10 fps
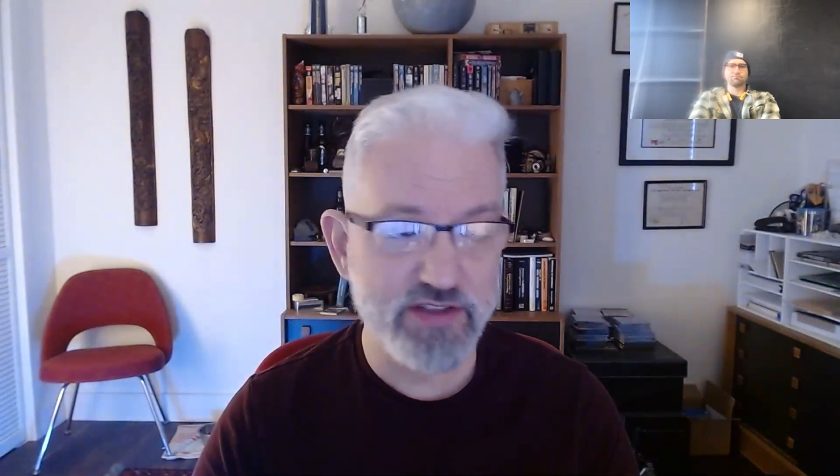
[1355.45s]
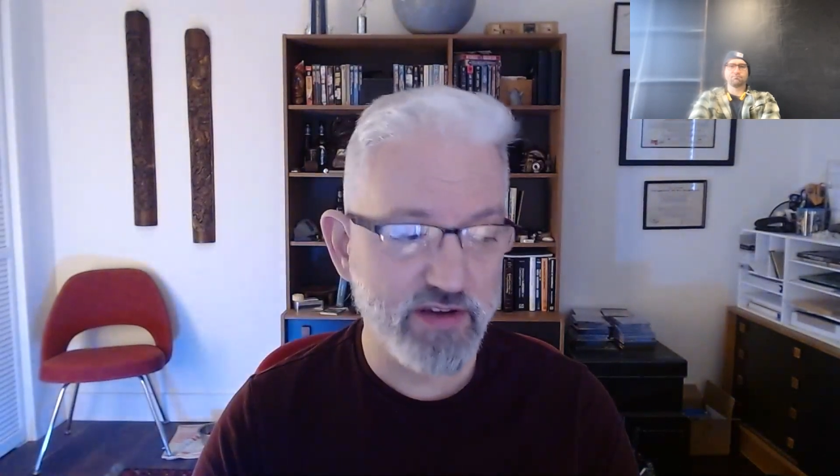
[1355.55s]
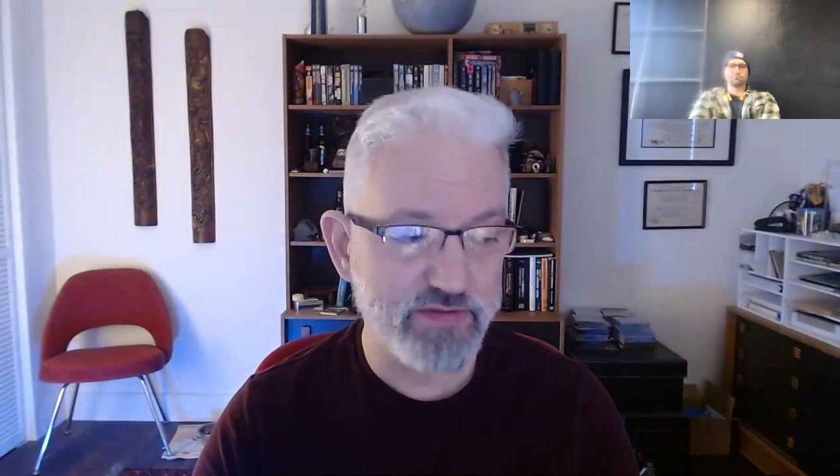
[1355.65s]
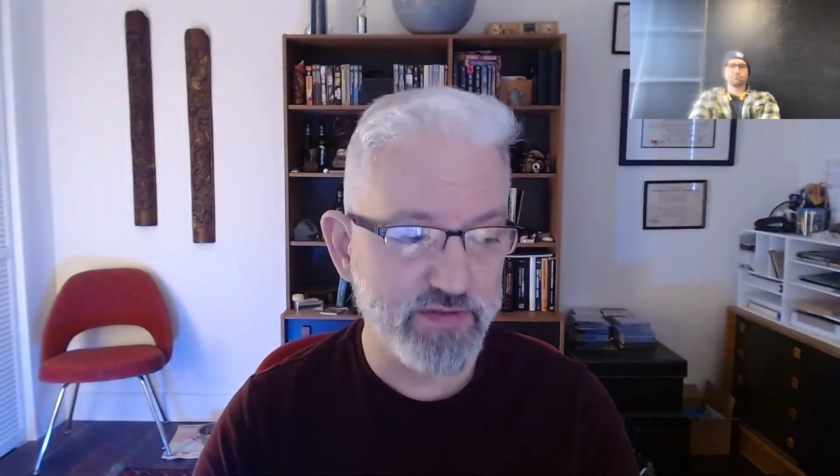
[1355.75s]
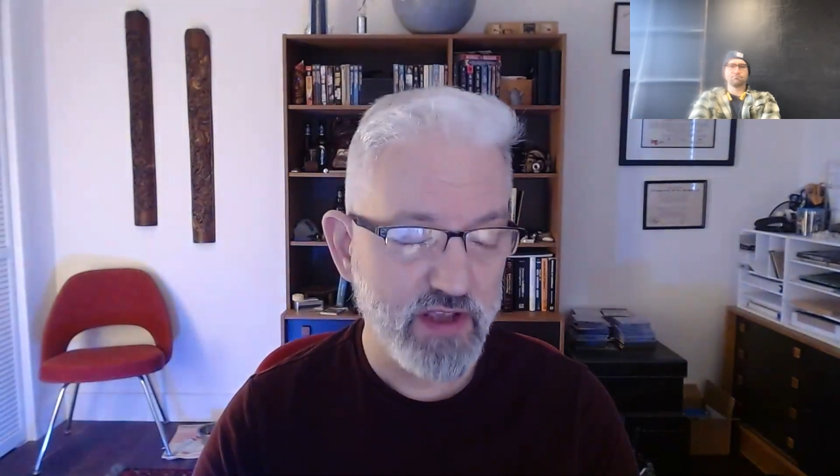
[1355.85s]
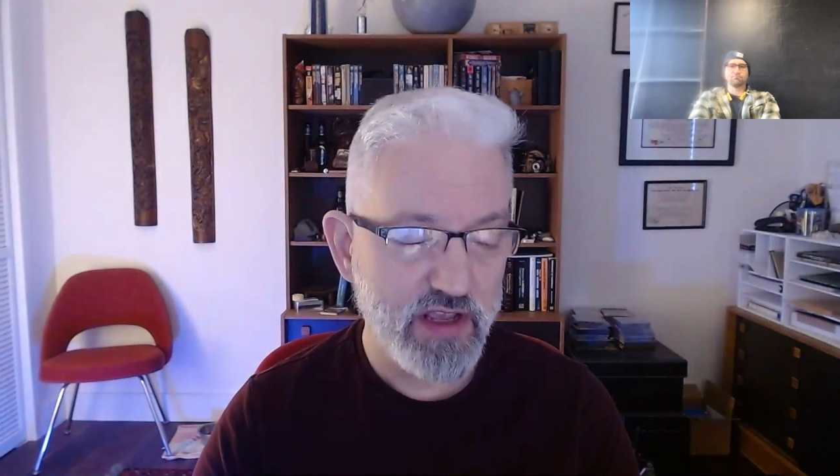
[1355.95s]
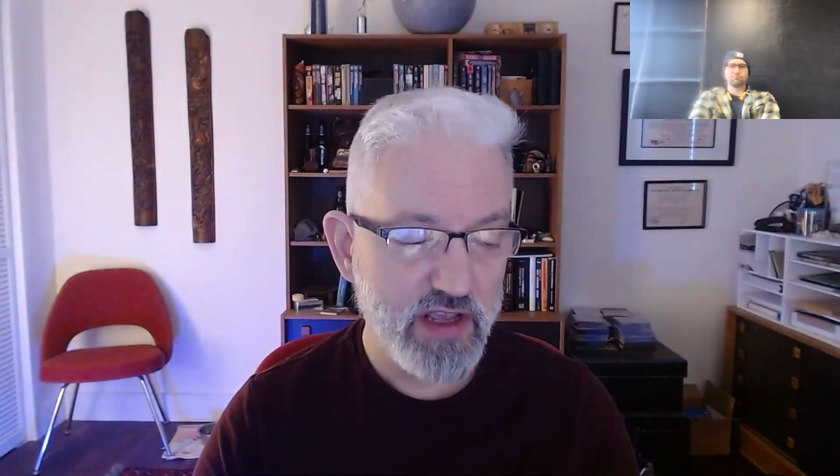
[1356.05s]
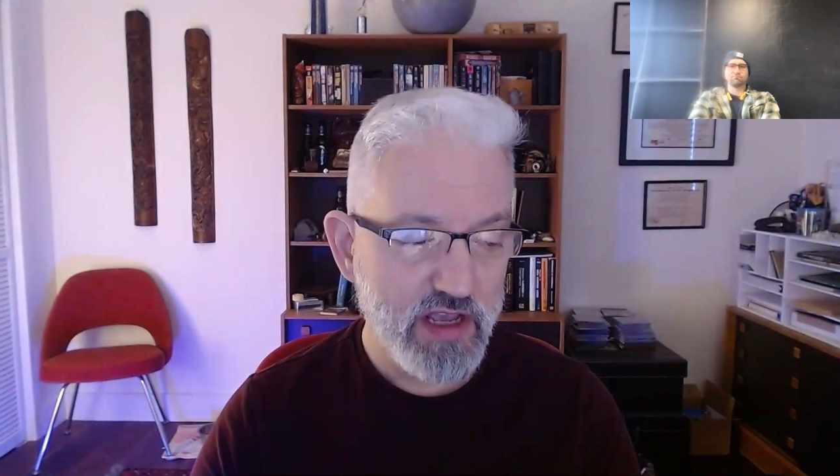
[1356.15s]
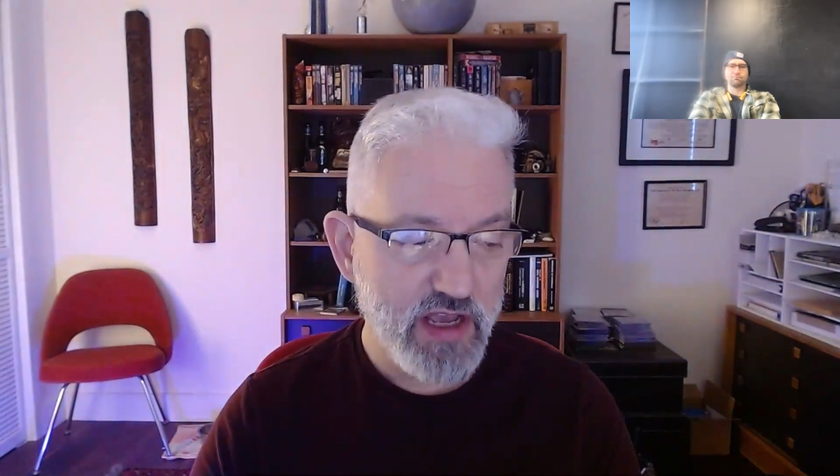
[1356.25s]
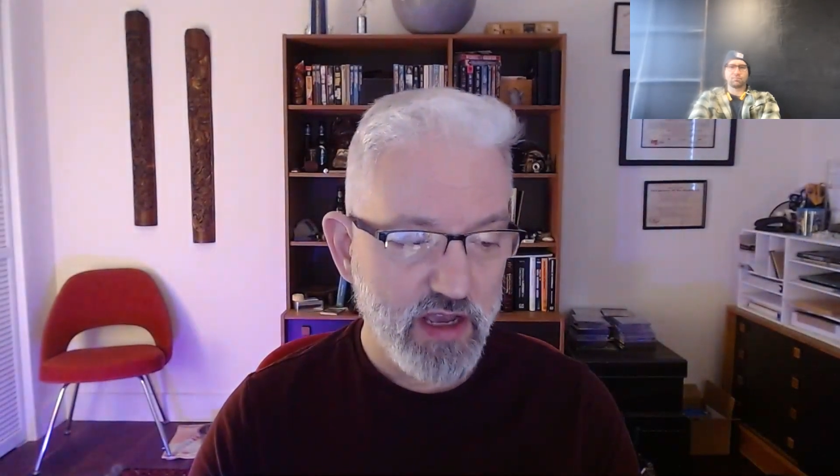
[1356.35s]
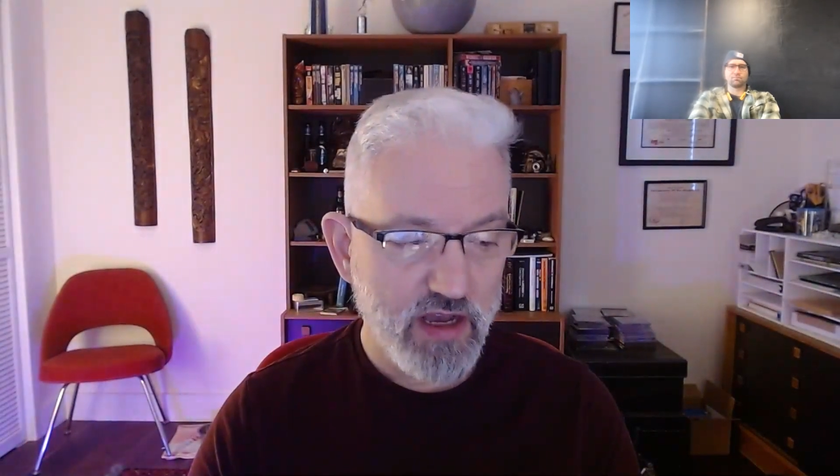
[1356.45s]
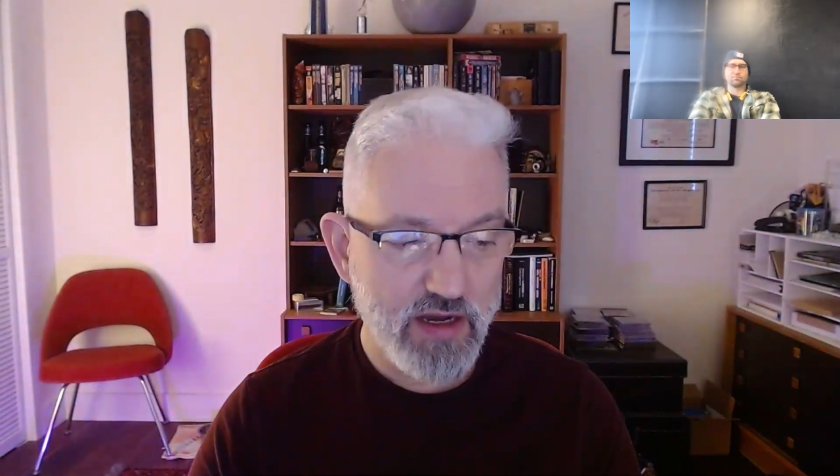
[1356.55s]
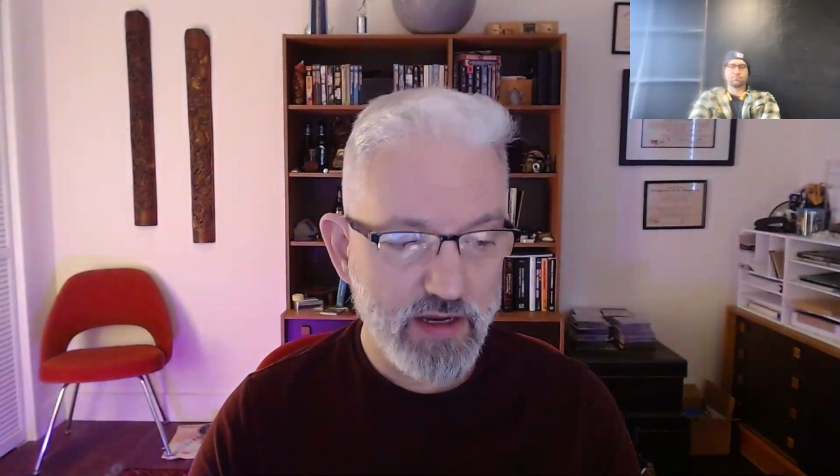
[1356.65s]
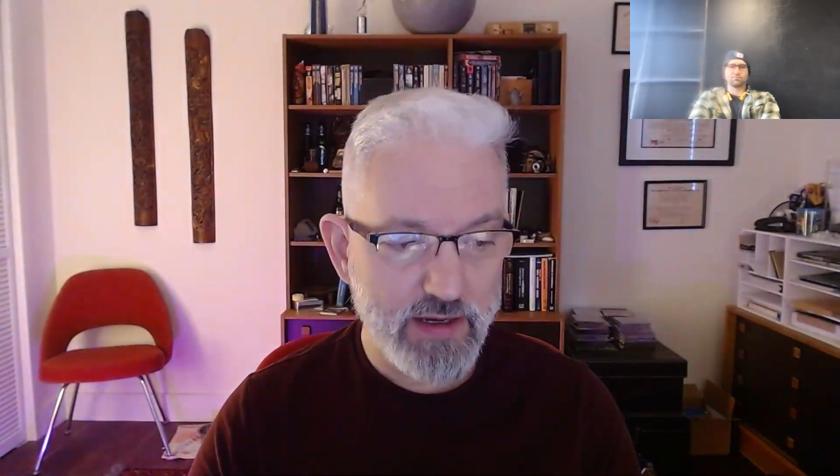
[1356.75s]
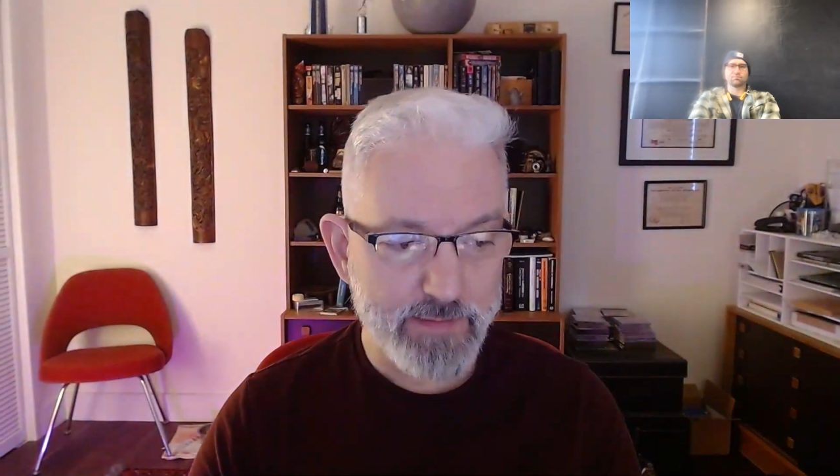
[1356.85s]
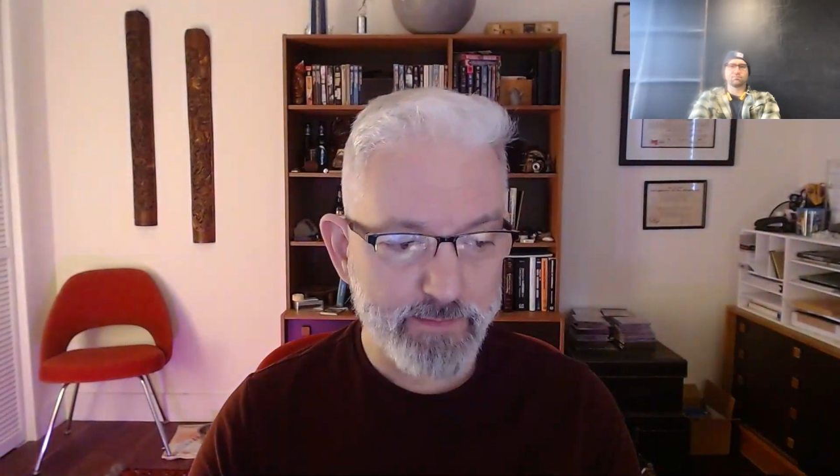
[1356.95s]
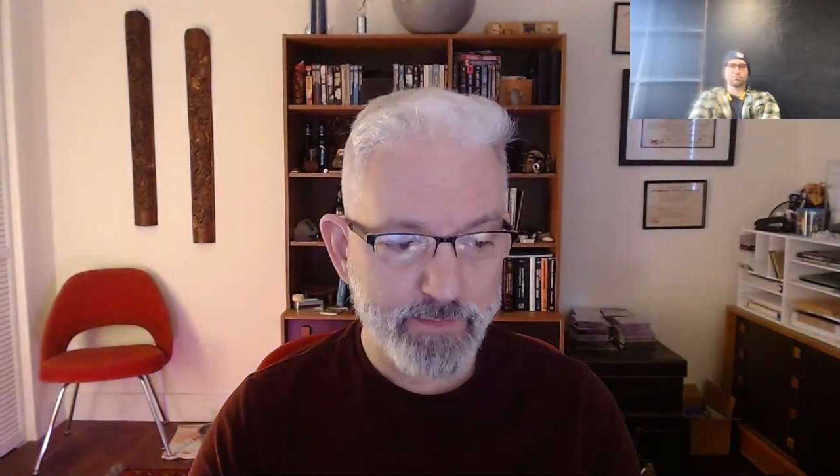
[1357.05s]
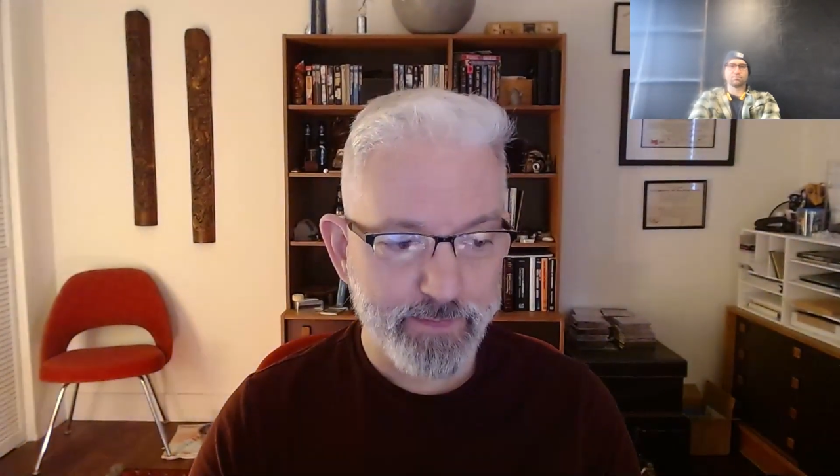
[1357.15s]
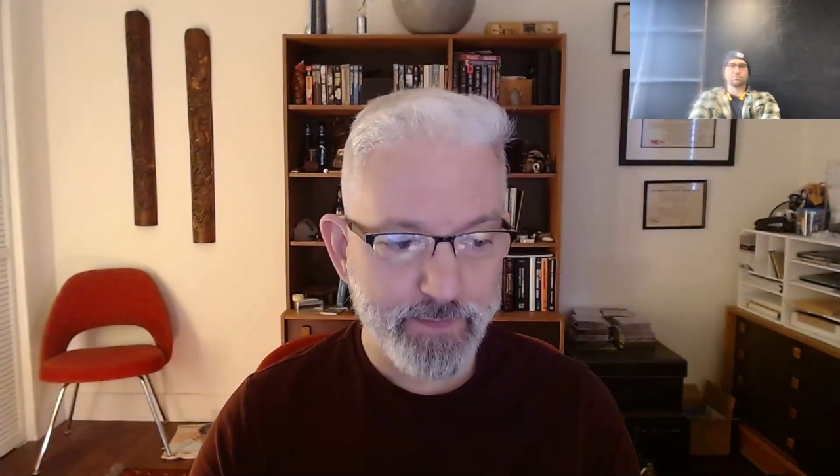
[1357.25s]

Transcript: stuff. But